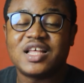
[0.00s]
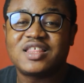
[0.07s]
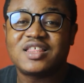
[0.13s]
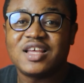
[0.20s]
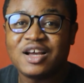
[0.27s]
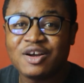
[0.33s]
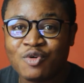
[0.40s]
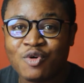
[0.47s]

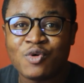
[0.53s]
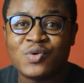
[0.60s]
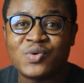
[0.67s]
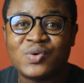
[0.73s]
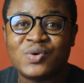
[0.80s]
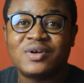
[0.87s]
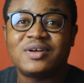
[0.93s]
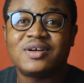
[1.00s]
Seth
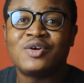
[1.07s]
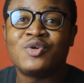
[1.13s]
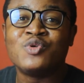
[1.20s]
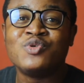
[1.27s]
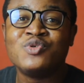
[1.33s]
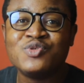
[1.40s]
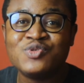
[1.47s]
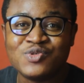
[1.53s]
Echo,
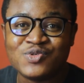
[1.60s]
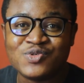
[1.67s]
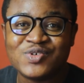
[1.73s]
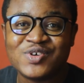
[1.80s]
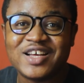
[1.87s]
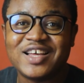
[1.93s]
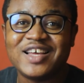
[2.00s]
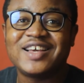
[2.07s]

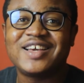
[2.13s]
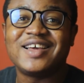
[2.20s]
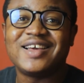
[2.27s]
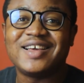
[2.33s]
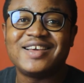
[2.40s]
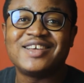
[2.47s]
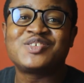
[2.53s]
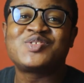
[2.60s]
Oluu,
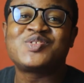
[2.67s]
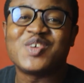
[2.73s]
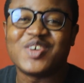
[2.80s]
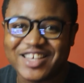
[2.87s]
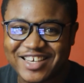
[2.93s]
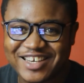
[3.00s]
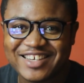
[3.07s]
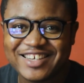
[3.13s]
aka
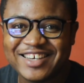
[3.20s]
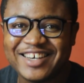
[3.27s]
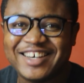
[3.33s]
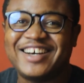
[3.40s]
Stoic.